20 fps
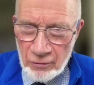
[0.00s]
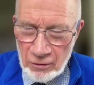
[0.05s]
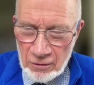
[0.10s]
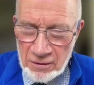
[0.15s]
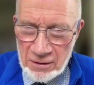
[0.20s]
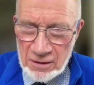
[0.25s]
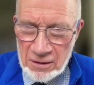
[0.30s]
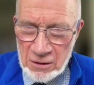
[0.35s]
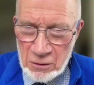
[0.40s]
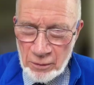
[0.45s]
You're
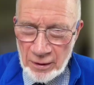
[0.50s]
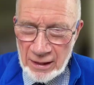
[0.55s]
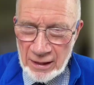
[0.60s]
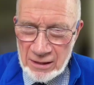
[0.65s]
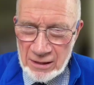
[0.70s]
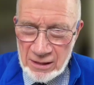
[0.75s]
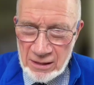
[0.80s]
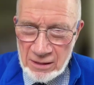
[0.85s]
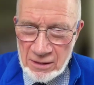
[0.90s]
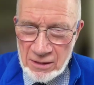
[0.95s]
not
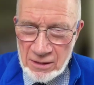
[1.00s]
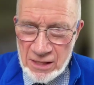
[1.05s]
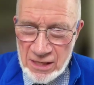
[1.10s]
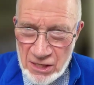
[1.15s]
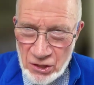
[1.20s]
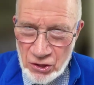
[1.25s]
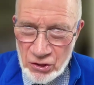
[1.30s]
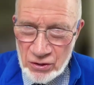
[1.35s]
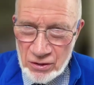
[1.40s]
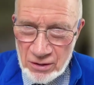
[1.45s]
inspecting
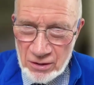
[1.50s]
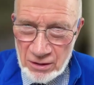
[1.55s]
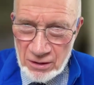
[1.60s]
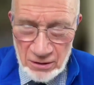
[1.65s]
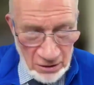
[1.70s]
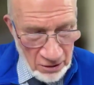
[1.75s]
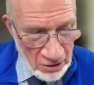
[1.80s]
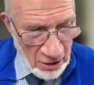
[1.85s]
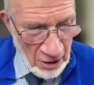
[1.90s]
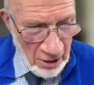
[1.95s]
teachers
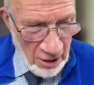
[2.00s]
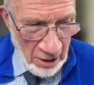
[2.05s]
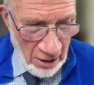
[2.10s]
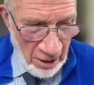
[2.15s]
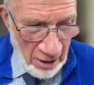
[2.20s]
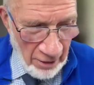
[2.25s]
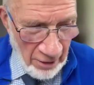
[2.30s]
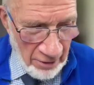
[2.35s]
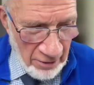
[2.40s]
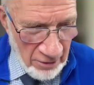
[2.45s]
as
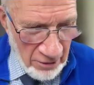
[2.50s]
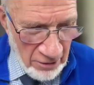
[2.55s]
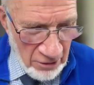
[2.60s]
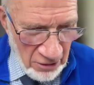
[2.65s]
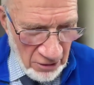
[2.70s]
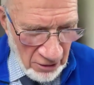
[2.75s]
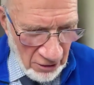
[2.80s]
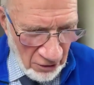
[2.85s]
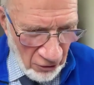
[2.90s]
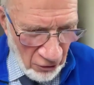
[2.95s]

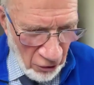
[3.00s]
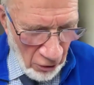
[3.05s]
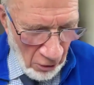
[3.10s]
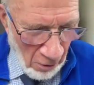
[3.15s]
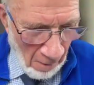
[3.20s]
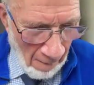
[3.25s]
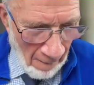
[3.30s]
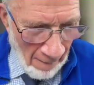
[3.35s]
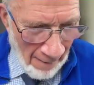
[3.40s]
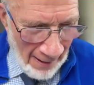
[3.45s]
such.